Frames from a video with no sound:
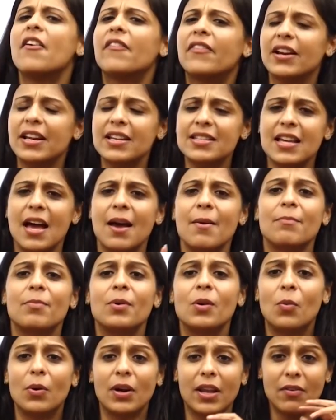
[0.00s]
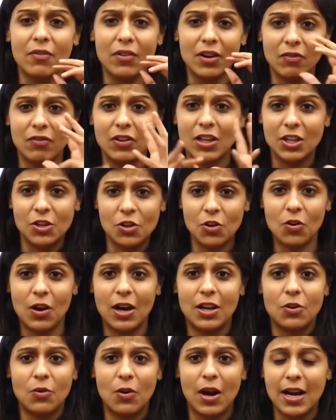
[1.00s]
For example, whatever video
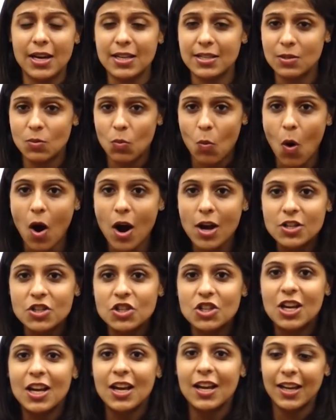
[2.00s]
you guys watch,